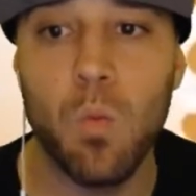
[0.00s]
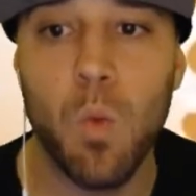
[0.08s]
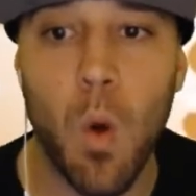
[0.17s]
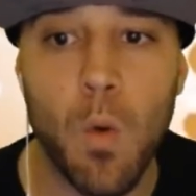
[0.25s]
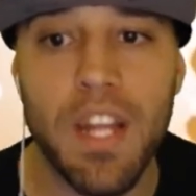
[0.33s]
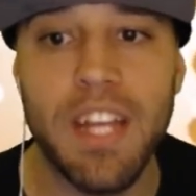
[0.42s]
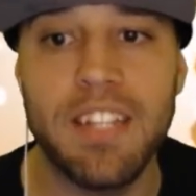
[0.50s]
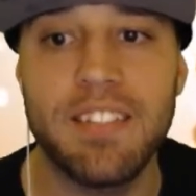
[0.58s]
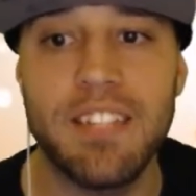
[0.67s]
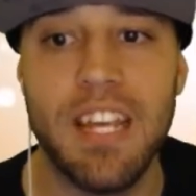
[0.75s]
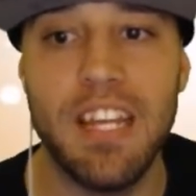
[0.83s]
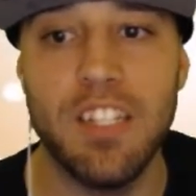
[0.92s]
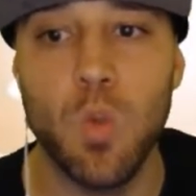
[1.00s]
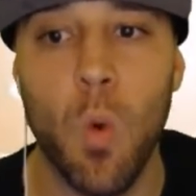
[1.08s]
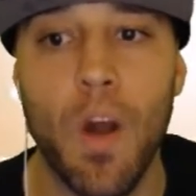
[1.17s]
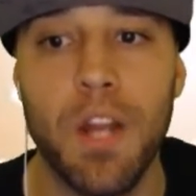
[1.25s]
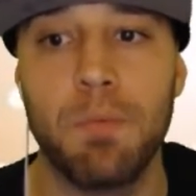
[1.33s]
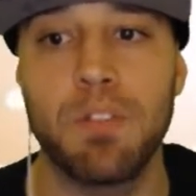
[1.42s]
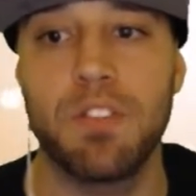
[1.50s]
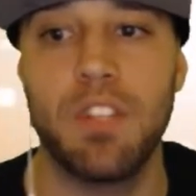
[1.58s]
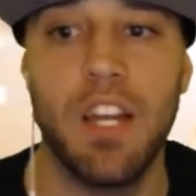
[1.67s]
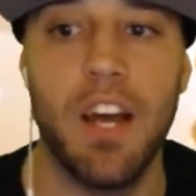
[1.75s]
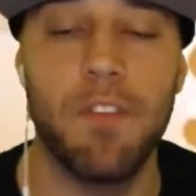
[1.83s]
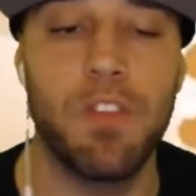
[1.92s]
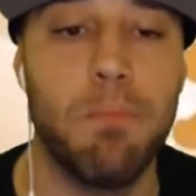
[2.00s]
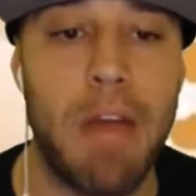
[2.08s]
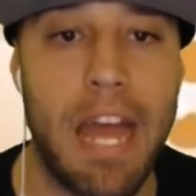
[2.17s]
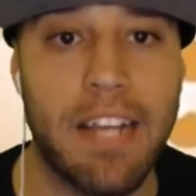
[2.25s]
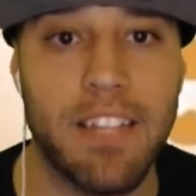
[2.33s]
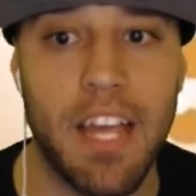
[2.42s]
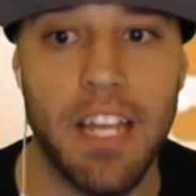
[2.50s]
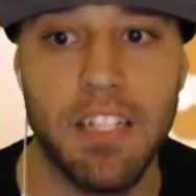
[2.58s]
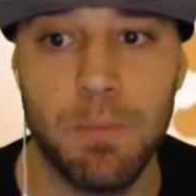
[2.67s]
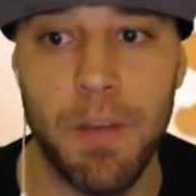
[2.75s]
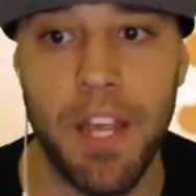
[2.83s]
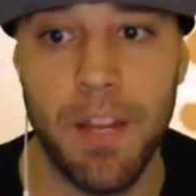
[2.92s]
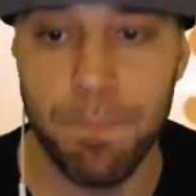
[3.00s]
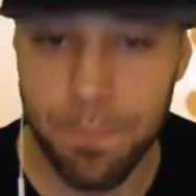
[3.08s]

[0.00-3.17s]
won't exceed 20% of the max HP.